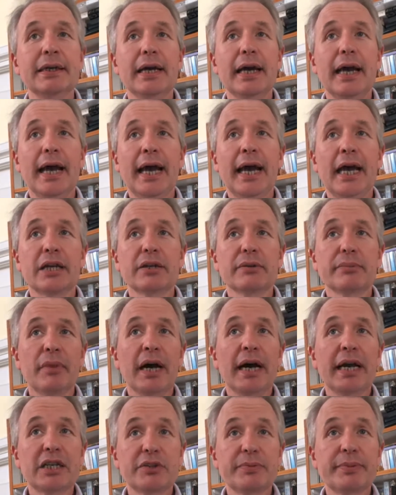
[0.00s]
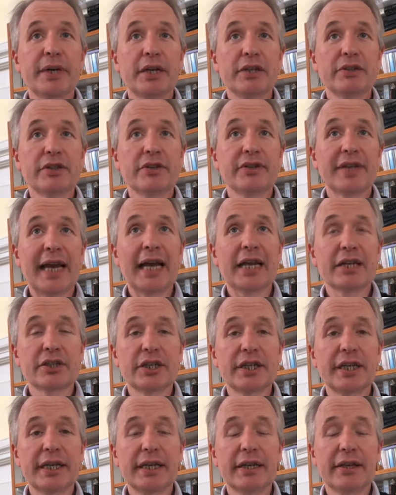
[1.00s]
And my experience is
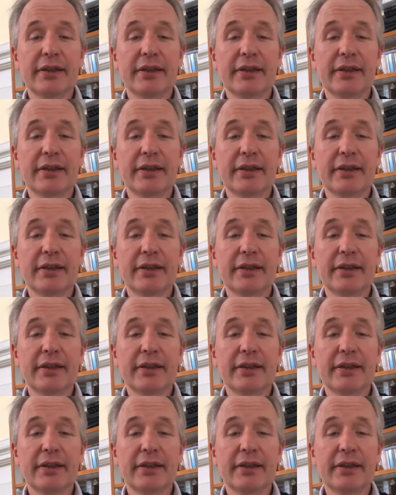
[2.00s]
actually